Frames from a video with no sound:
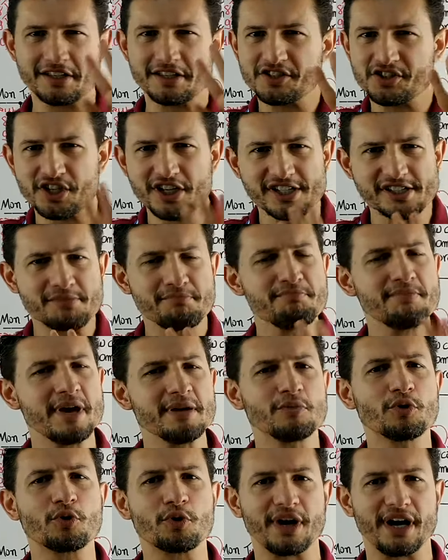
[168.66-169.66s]
Just
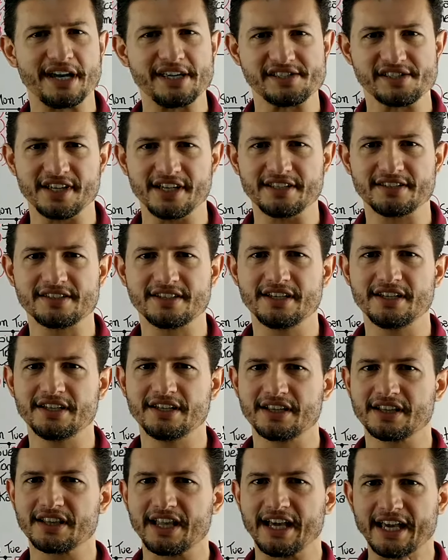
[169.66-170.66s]
memorize it.
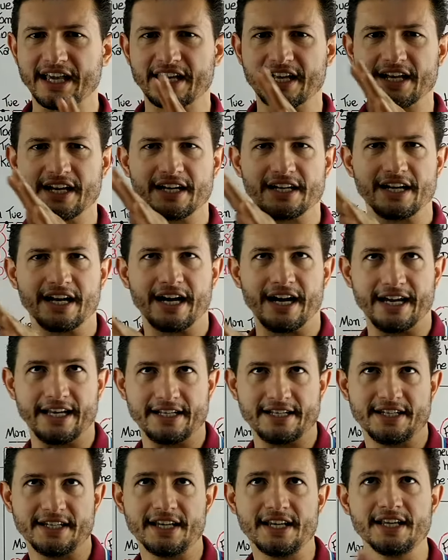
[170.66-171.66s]
Like I
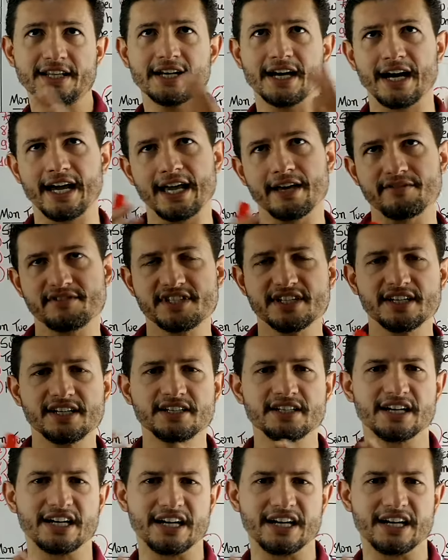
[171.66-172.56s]
did, I have done,